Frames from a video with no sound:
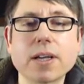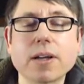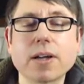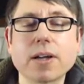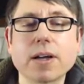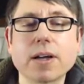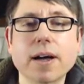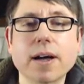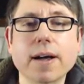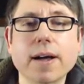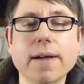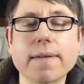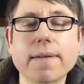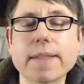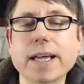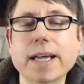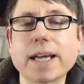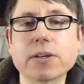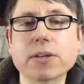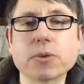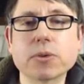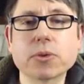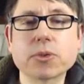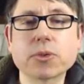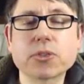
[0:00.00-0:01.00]
and
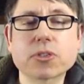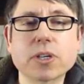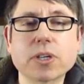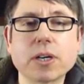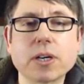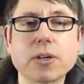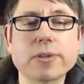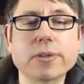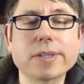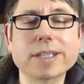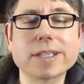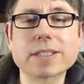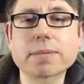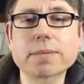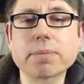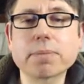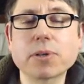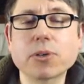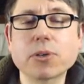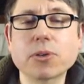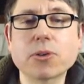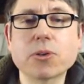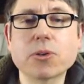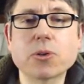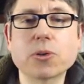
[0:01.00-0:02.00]
also
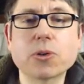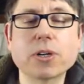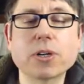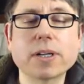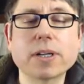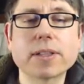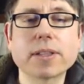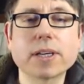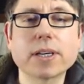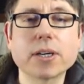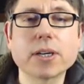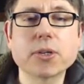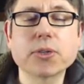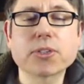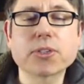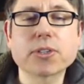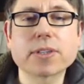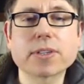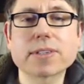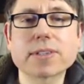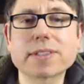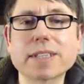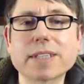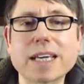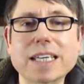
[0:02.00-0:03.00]
explore those
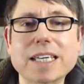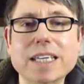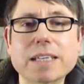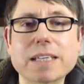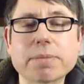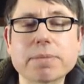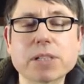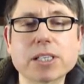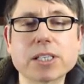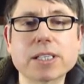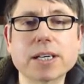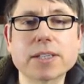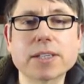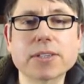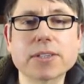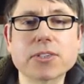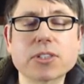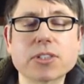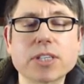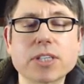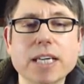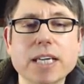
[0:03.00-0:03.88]
stable and unstable